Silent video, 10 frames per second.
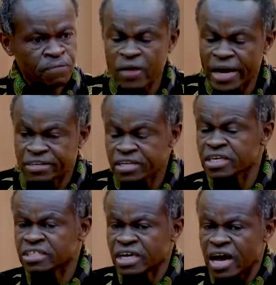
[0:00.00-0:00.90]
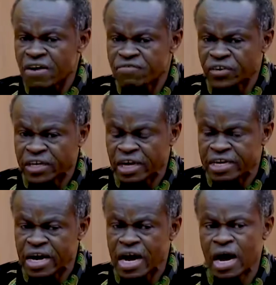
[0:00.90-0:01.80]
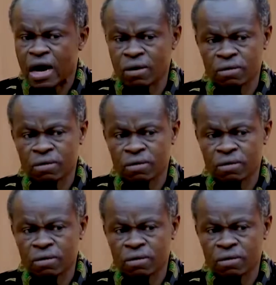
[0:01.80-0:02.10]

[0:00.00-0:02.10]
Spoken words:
That is Africa now.